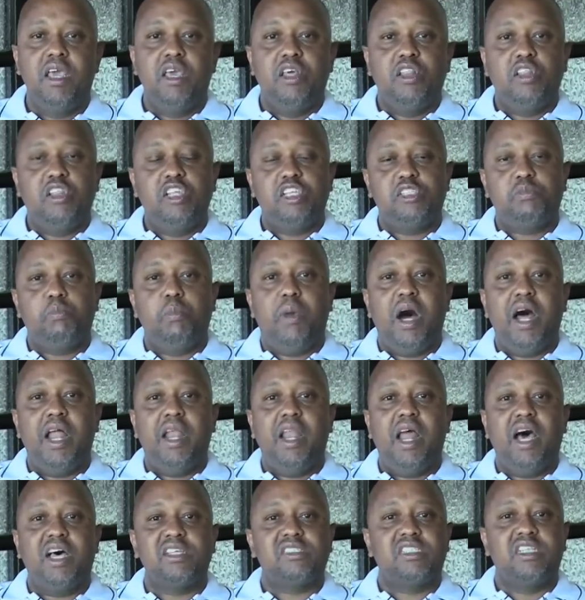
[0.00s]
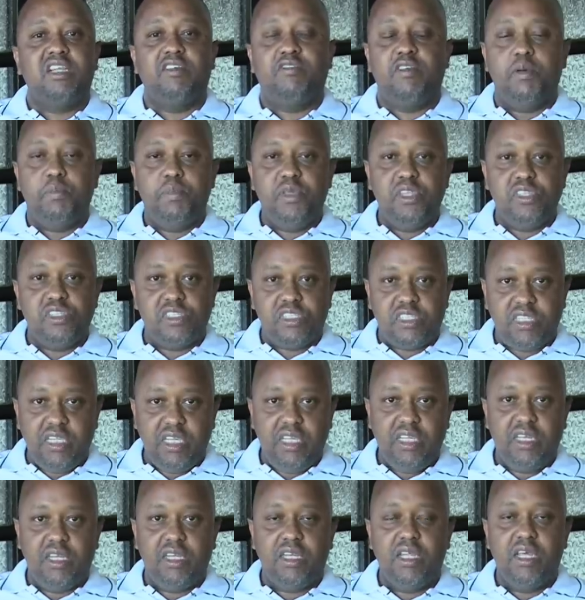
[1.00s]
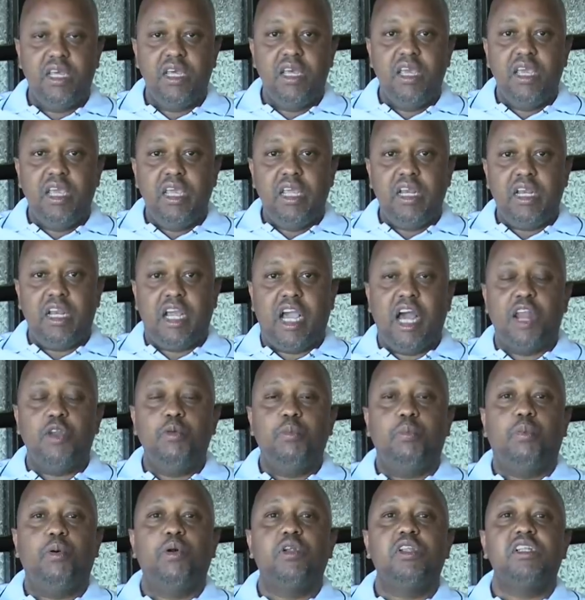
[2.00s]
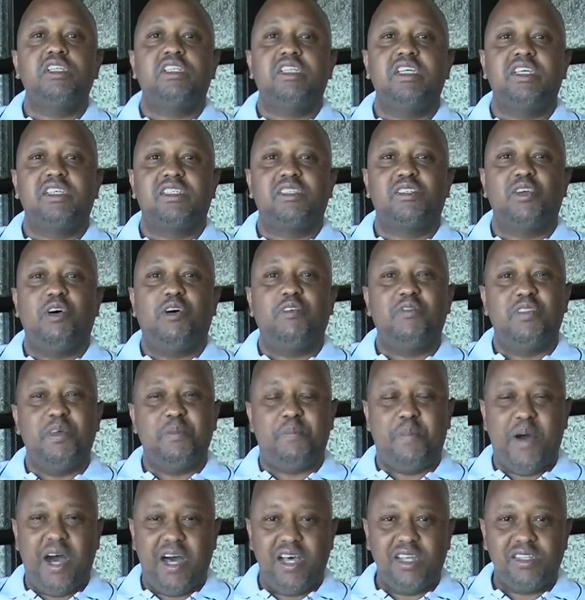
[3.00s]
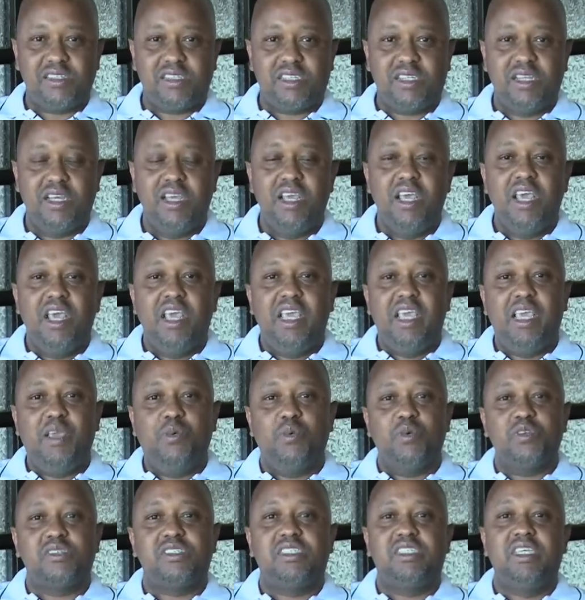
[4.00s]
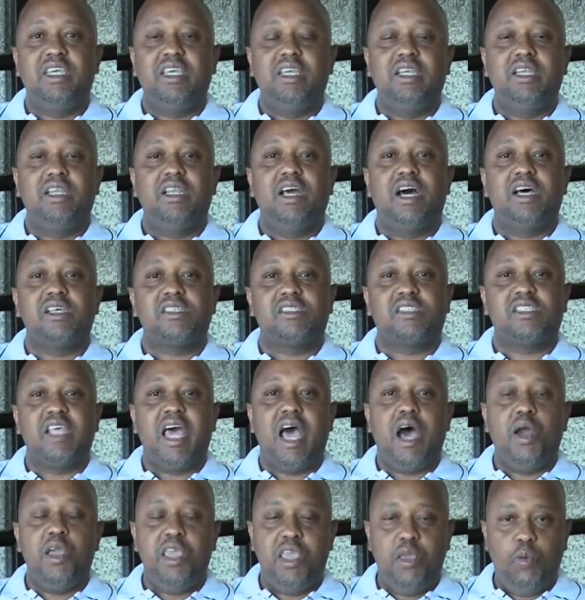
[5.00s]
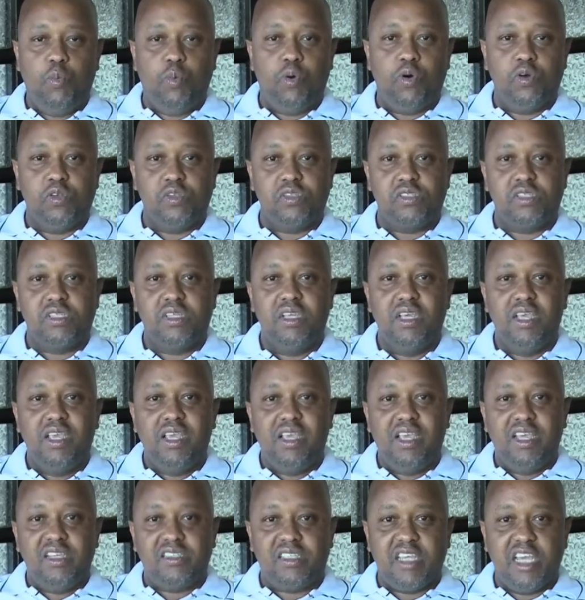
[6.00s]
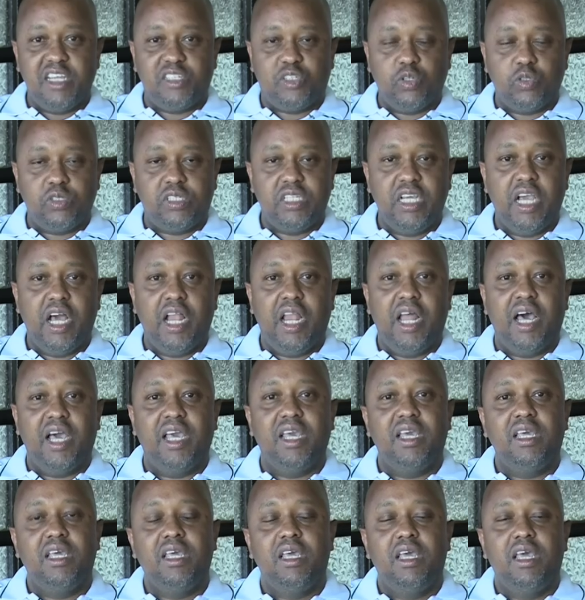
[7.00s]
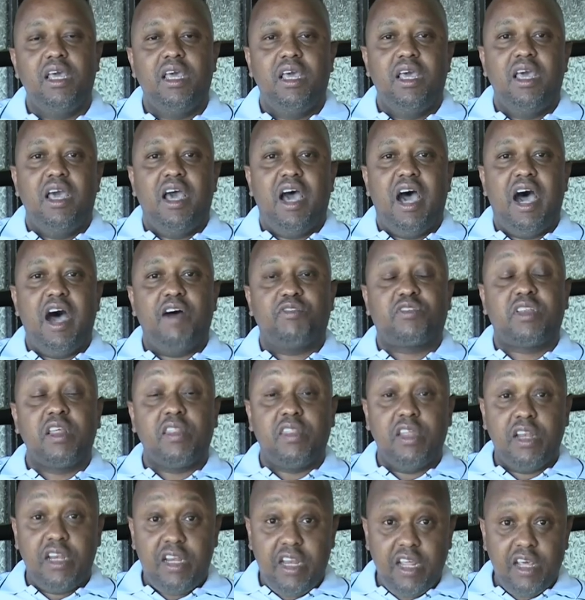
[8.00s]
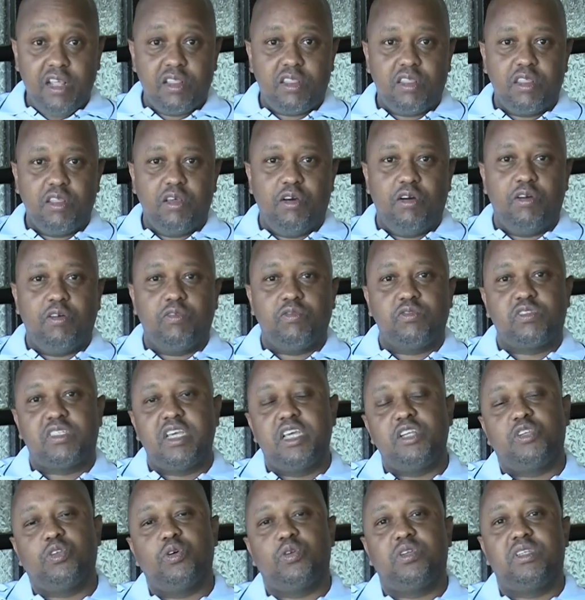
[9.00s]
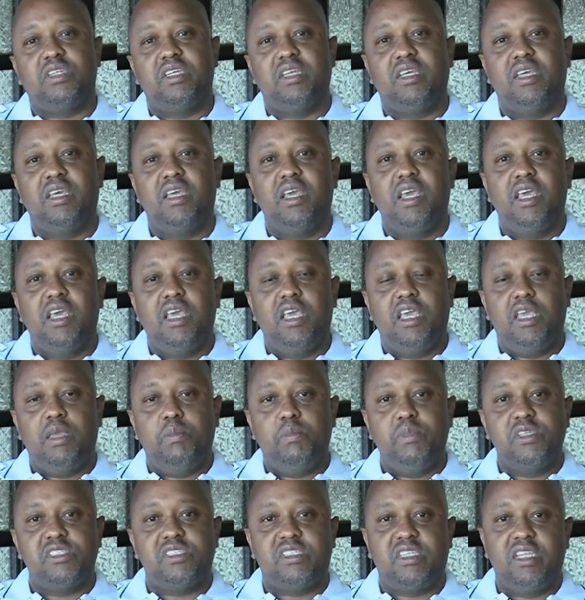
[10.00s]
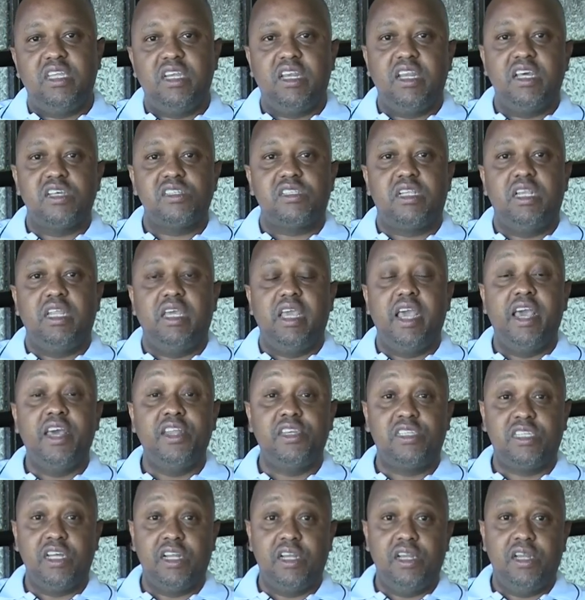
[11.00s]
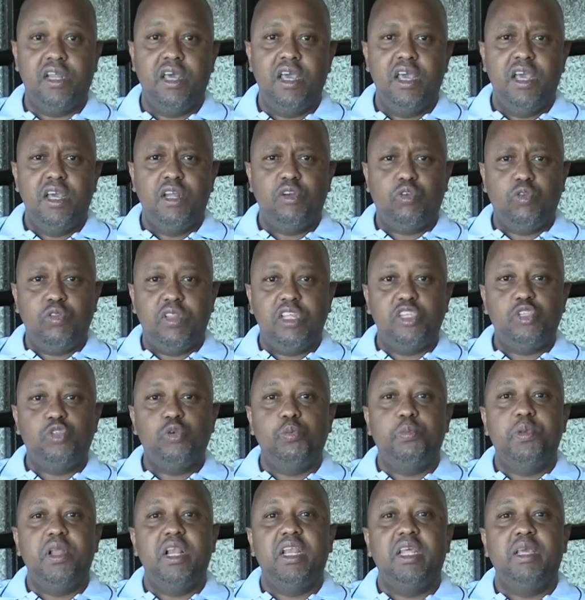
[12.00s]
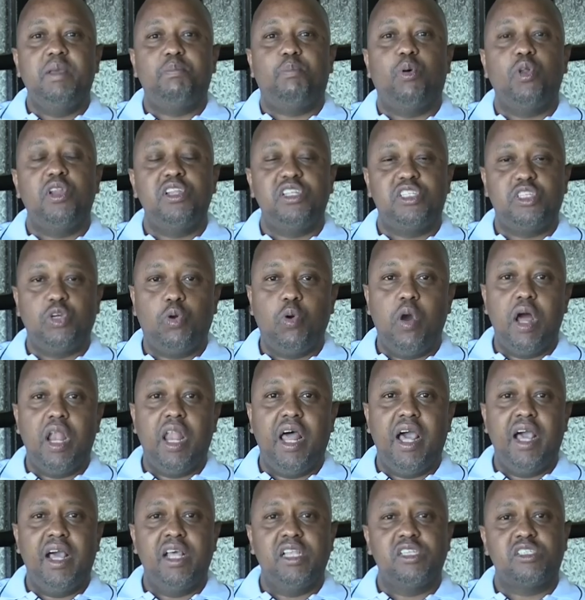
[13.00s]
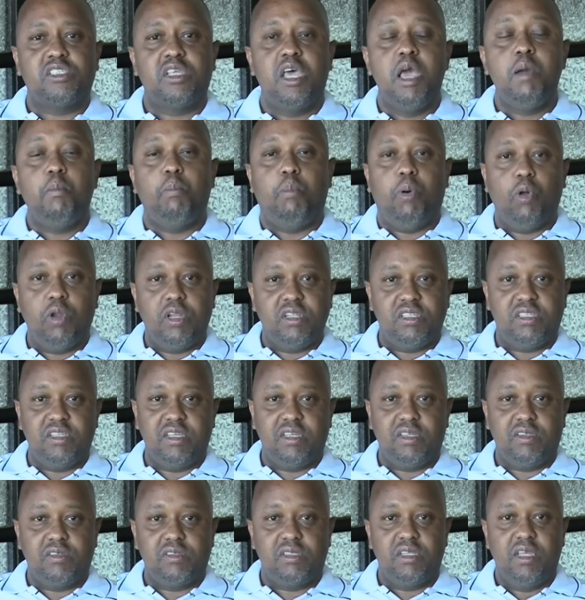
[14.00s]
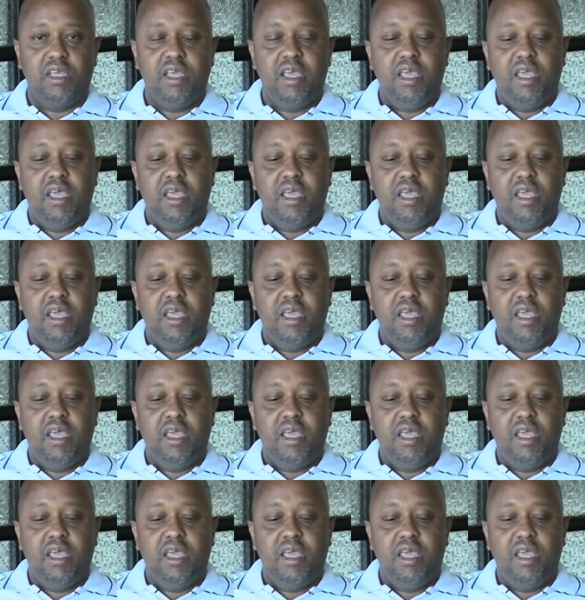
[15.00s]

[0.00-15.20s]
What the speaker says: This man has never been seen in KANU politics of the past. He was seen as he was a Saitoti ally. After the death of Saitoti, he mysteriously entered to the Jubilee political alliance politics.